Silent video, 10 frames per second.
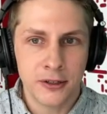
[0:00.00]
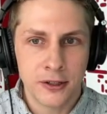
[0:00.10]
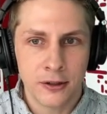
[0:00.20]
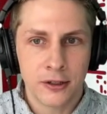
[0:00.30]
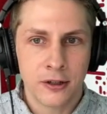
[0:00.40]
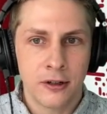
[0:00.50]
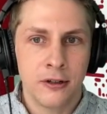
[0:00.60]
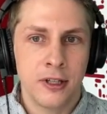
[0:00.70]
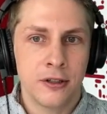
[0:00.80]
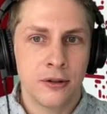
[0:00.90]
So it's
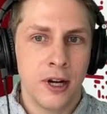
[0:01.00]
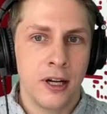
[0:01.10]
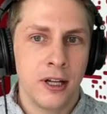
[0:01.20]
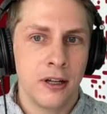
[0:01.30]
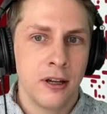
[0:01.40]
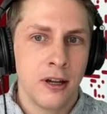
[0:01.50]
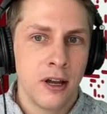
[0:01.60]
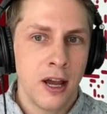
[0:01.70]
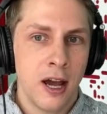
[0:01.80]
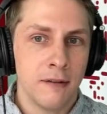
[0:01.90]
currently trading
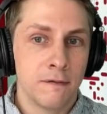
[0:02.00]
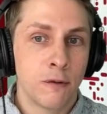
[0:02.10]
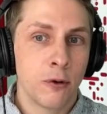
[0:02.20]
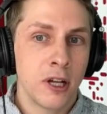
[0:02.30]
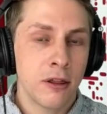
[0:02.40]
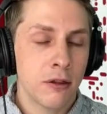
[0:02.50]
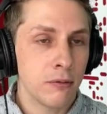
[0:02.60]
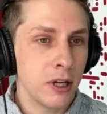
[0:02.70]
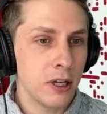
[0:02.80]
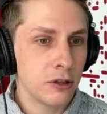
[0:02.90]
at
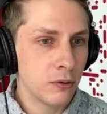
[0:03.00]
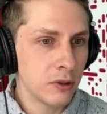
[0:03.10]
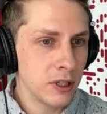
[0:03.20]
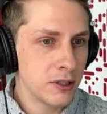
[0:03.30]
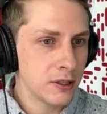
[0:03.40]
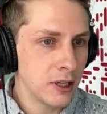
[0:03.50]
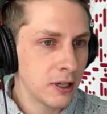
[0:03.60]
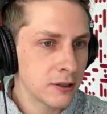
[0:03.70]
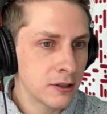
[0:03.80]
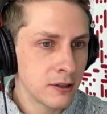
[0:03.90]

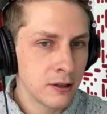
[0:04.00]
43.26.